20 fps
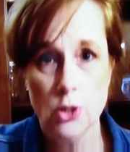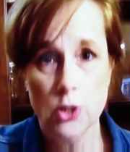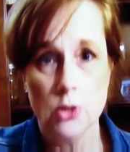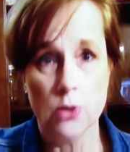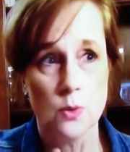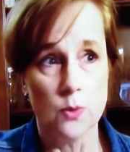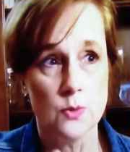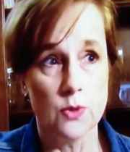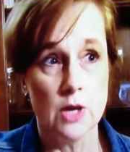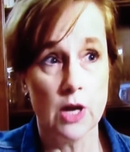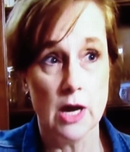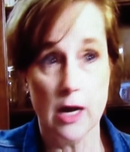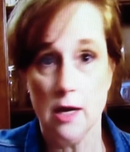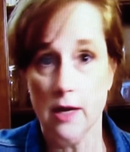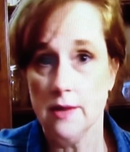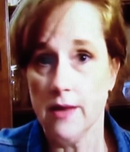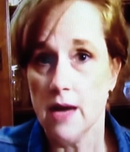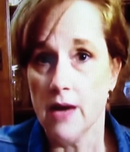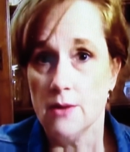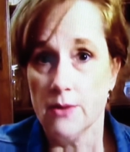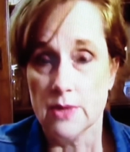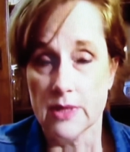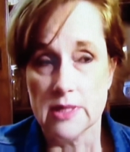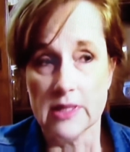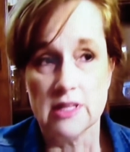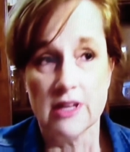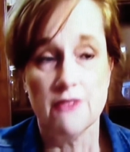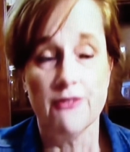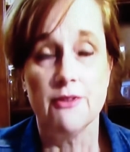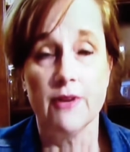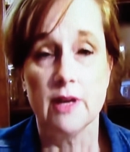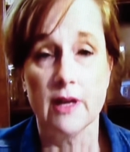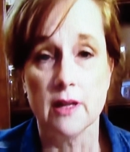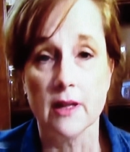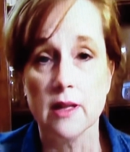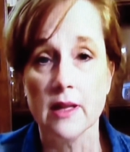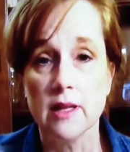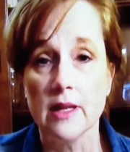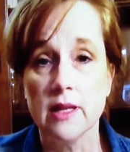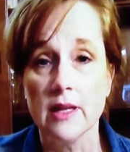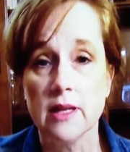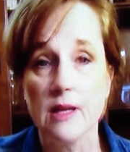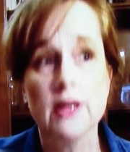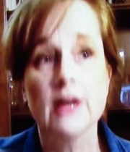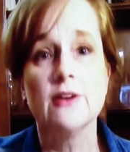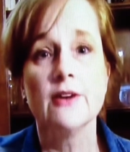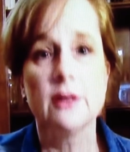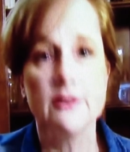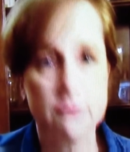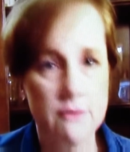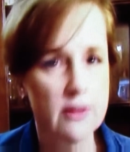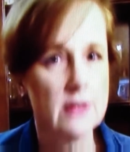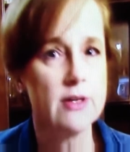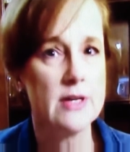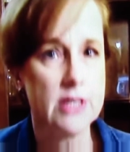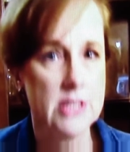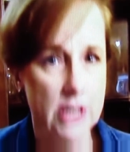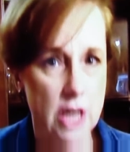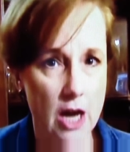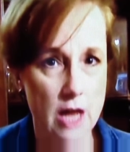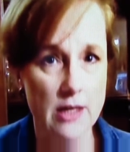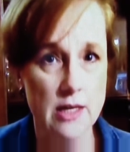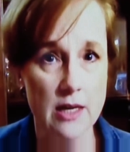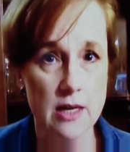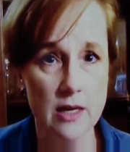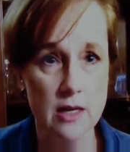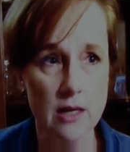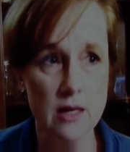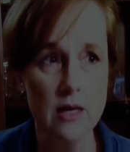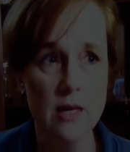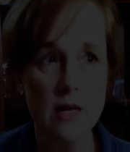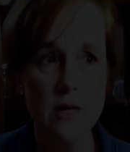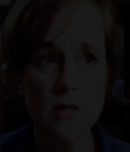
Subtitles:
you know, that was definitely very, very shocking.